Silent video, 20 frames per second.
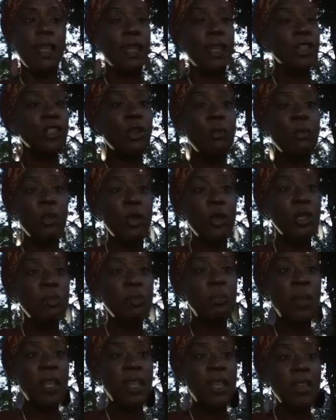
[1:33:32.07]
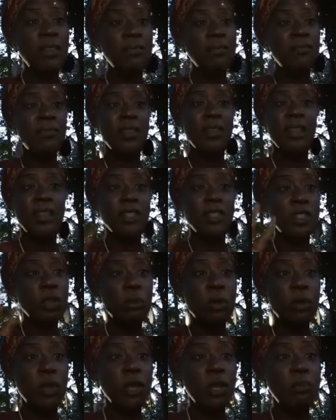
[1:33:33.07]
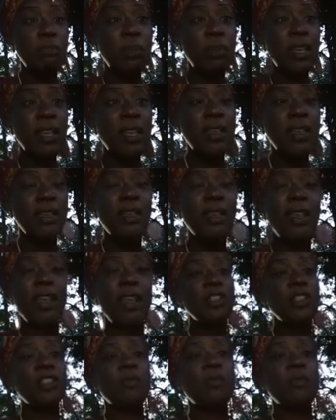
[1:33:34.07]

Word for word: So moted B, so moted B, so